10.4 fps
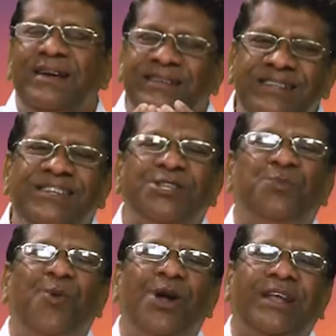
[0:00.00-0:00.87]
Just a
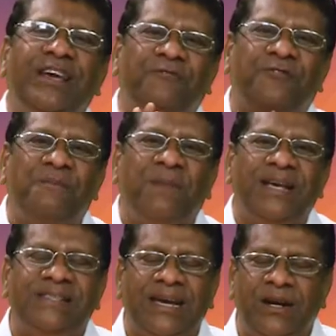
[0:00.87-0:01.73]
small gift from my
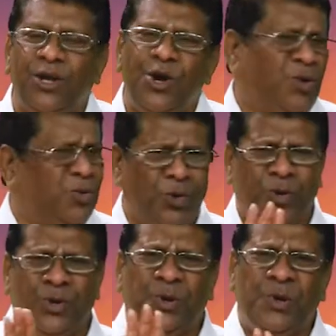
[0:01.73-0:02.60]
side.
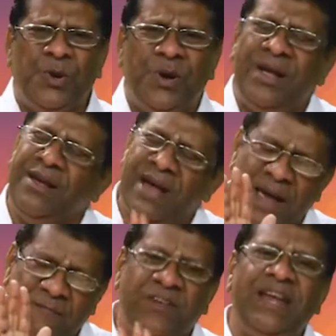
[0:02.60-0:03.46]
No.
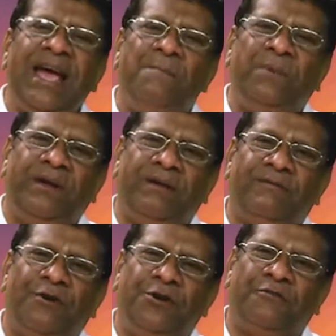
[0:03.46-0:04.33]
I'm very happy
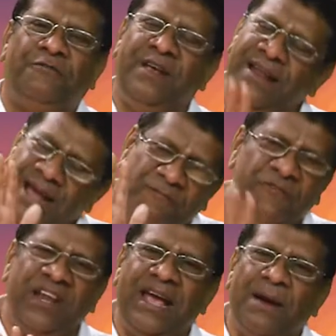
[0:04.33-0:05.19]
for your feeling. I'm
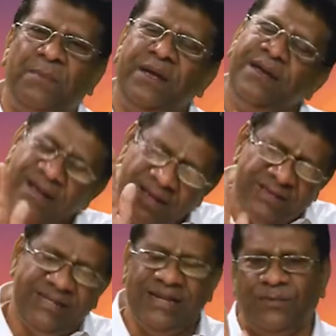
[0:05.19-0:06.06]
very happy.
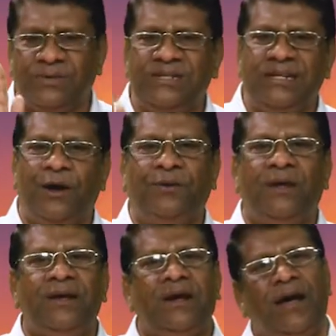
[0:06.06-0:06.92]
Sit down, sit down.
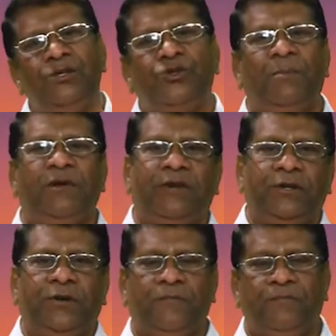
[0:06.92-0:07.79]
And Swami
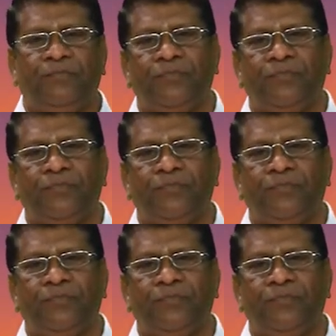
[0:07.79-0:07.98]
went off.